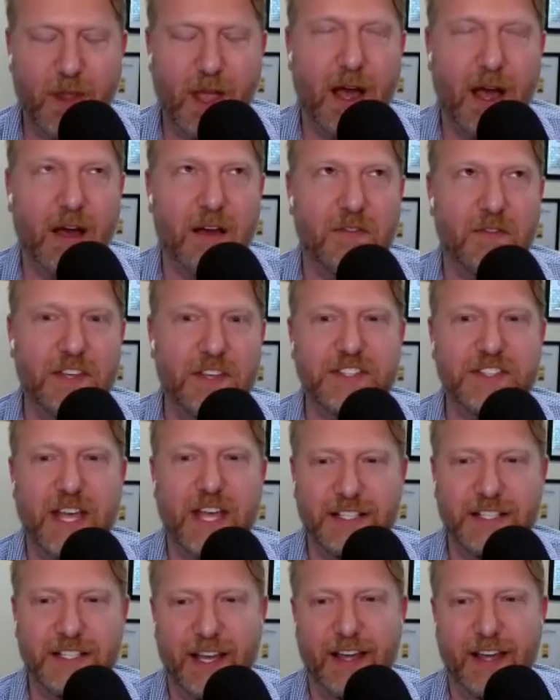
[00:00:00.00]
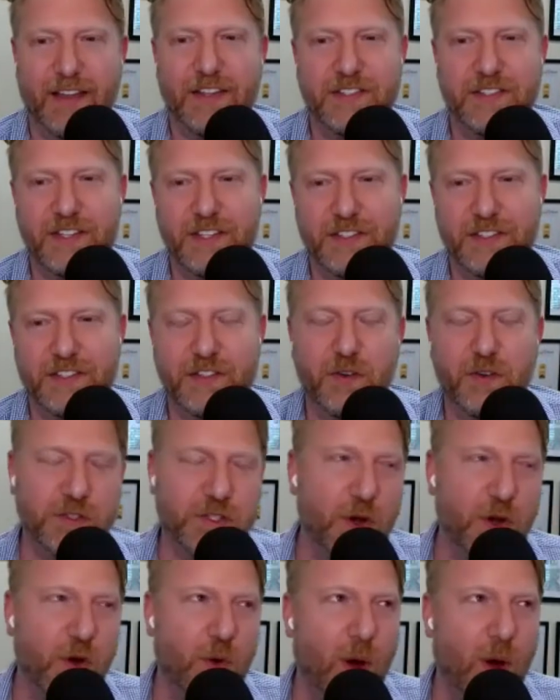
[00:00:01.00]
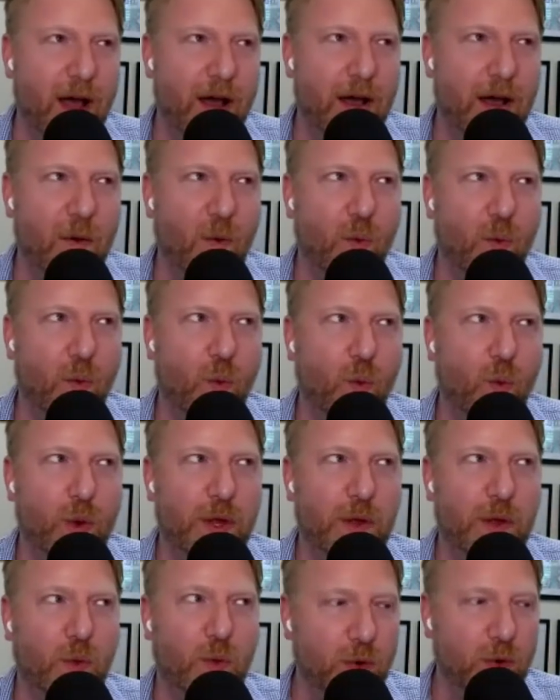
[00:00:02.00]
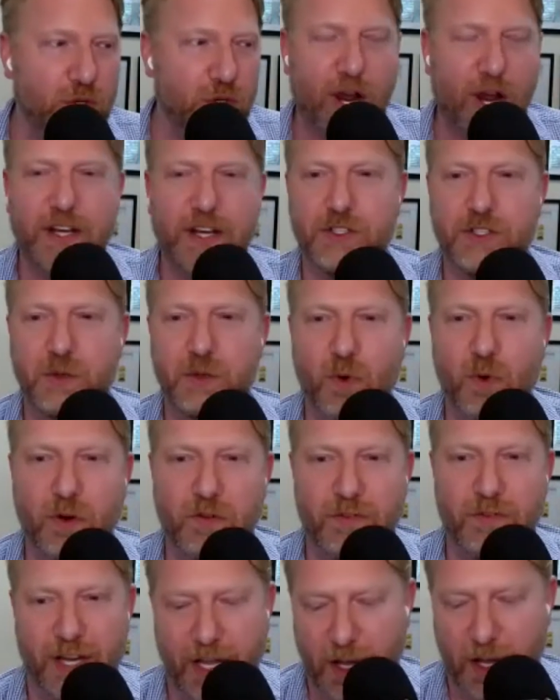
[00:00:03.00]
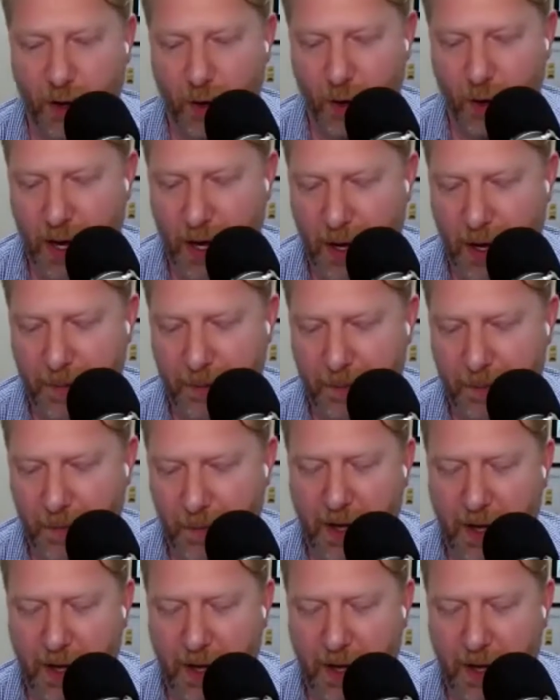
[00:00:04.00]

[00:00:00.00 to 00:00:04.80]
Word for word: uh, this idea and this this so so we we're trying to do more video um,